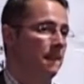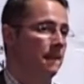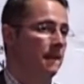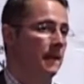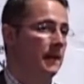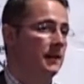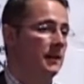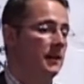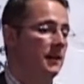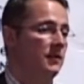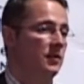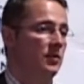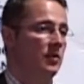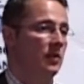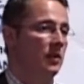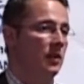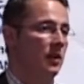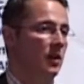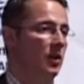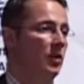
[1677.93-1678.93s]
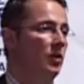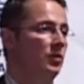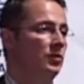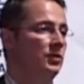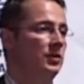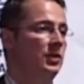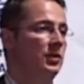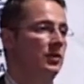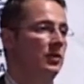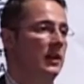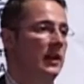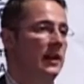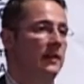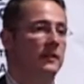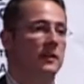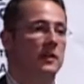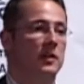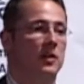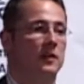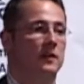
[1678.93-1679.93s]
that gives you a whole new
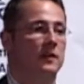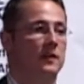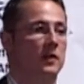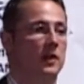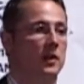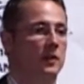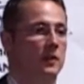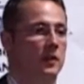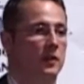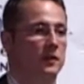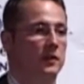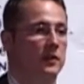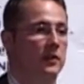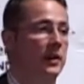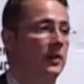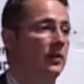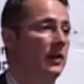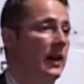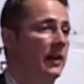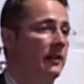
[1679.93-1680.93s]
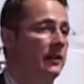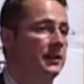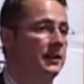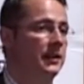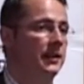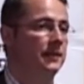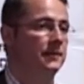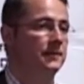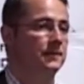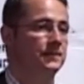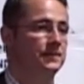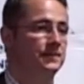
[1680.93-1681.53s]
level of granularity.